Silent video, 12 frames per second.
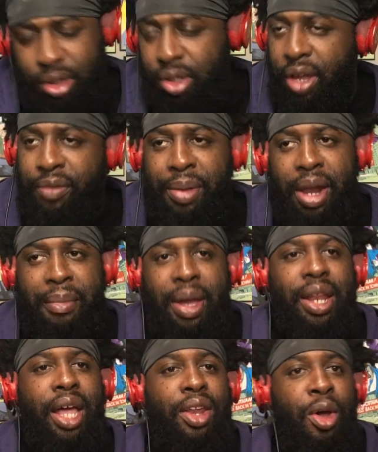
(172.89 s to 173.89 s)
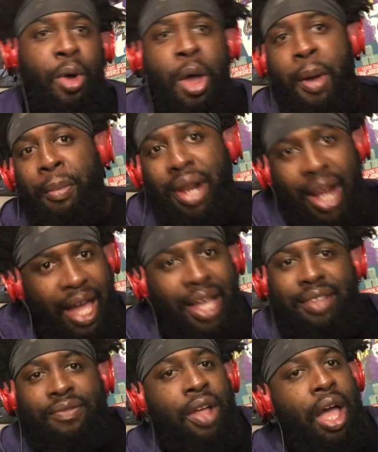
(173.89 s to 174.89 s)
everybody might not know, but
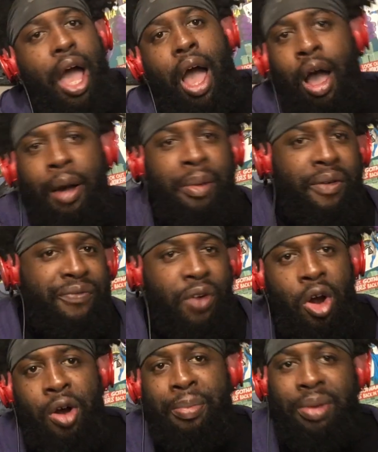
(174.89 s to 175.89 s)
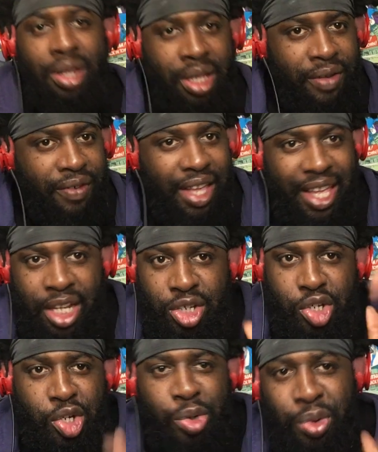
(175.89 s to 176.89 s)
like I'm a firm believer in
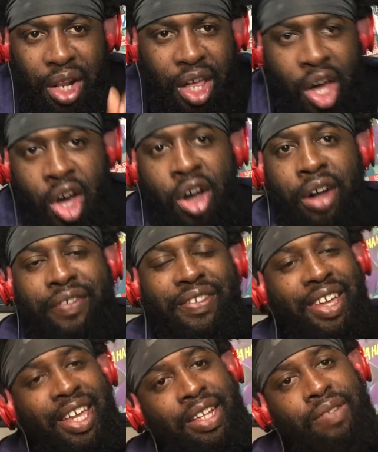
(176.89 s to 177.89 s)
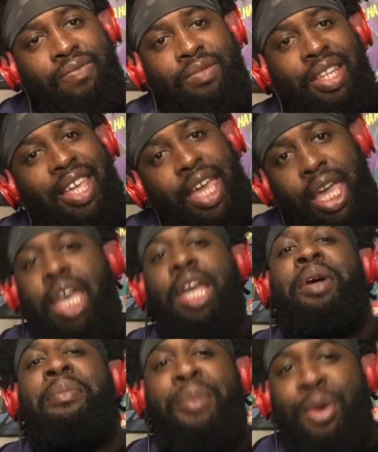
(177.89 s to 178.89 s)
true love in
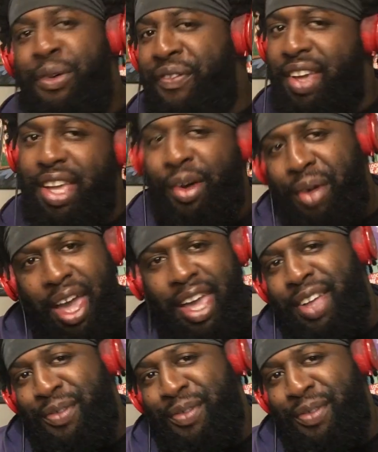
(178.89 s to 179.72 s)
a movie, okay?